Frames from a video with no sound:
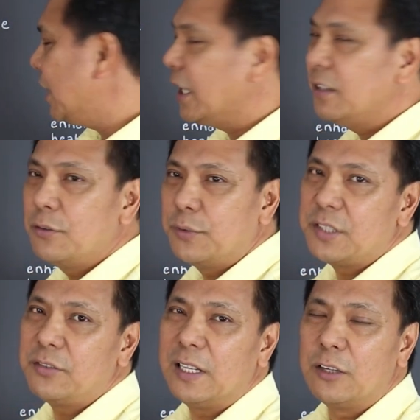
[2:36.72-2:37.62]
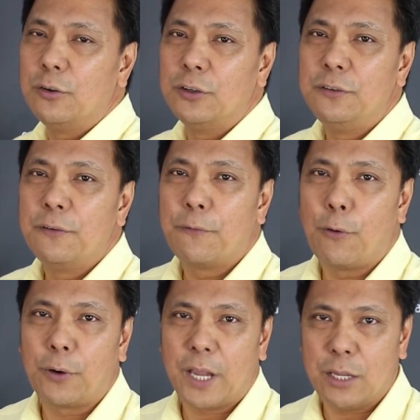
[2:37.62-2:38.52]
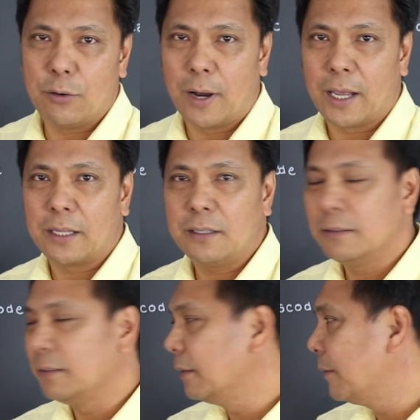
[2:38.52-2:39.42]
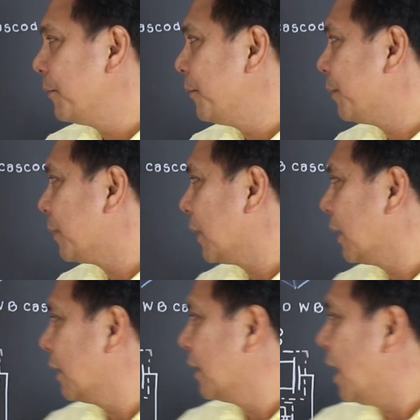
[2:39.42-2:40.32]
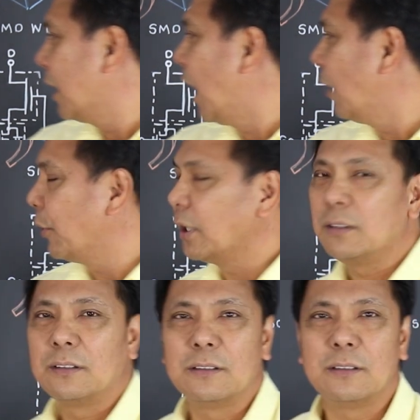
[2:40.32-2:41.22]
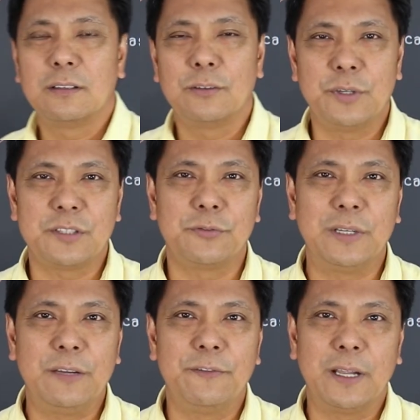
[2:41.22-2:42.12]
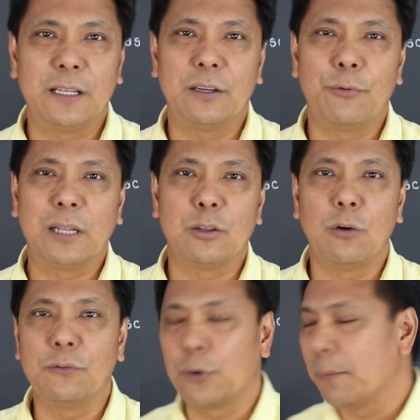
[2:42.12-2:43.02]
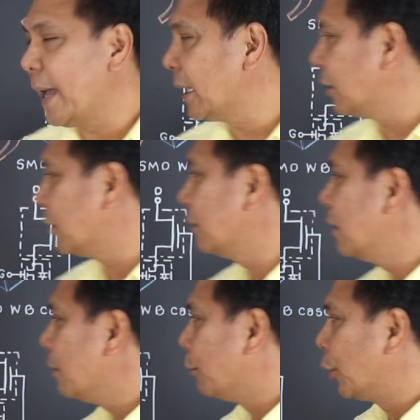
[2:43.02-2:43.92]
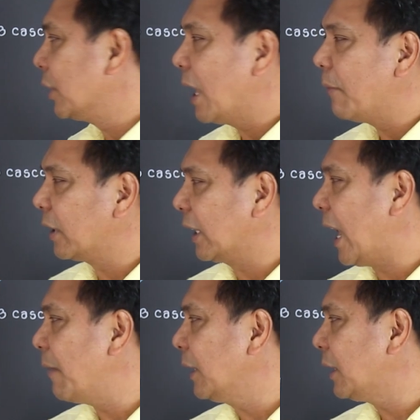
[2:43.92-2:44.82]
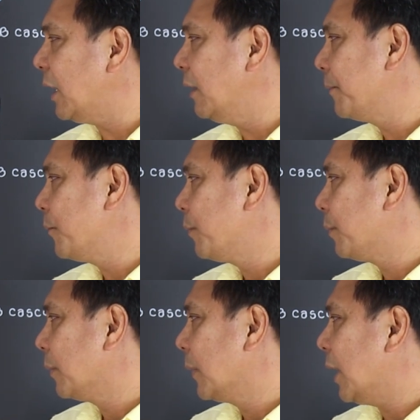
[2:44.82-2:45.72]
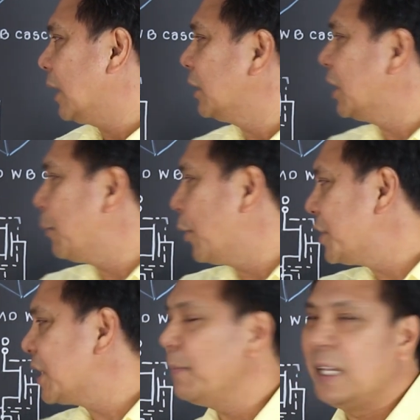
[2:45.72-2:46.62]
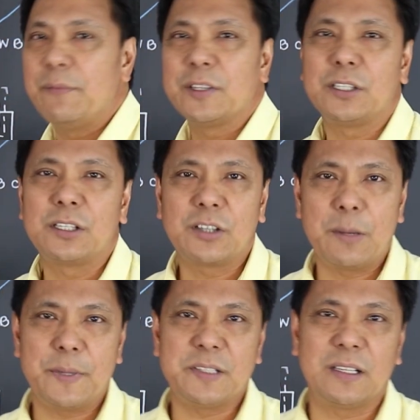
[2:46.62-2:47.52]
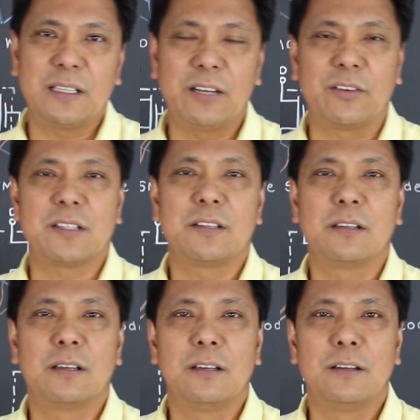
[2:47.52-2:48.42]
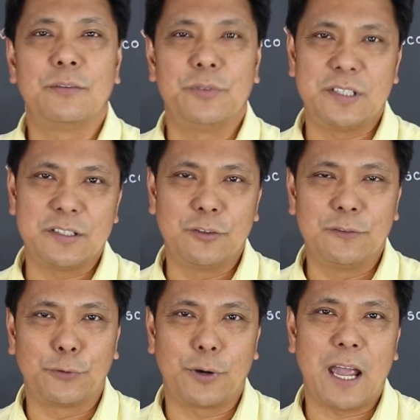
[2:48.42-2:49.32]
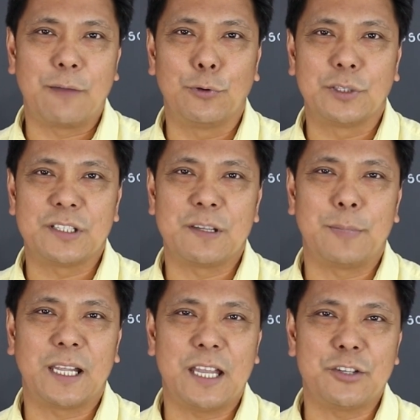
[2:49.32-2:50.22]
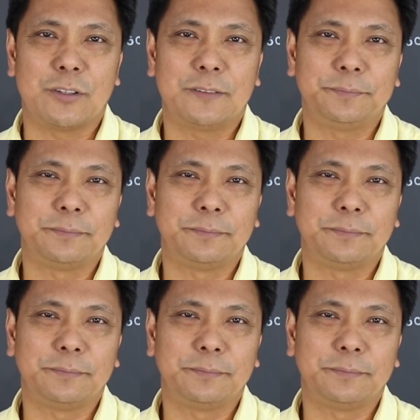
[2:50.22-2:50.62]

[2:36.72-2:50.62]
lead, which is really good for AOI, a galving, which is really well known for a better board level reliability, and a 3.6 mm creepage and clearance, which is good for high voltage application.